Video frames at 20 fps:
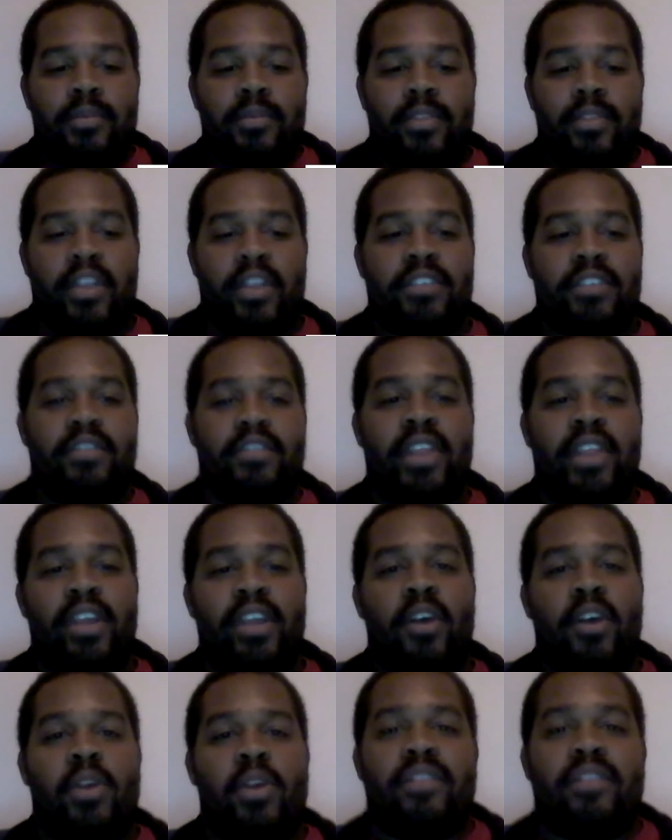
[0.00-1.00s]
There's a
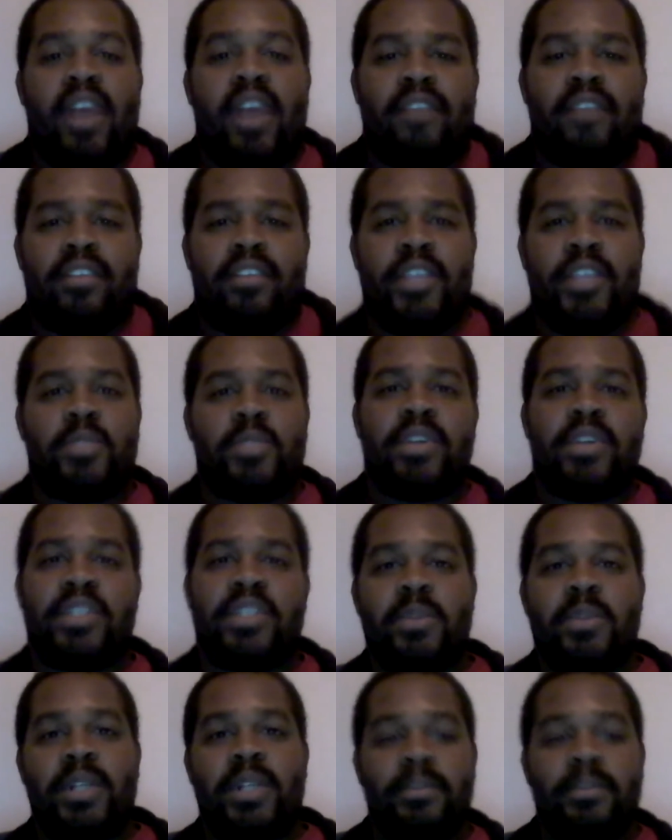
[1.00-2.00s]
video we've got for this one as well.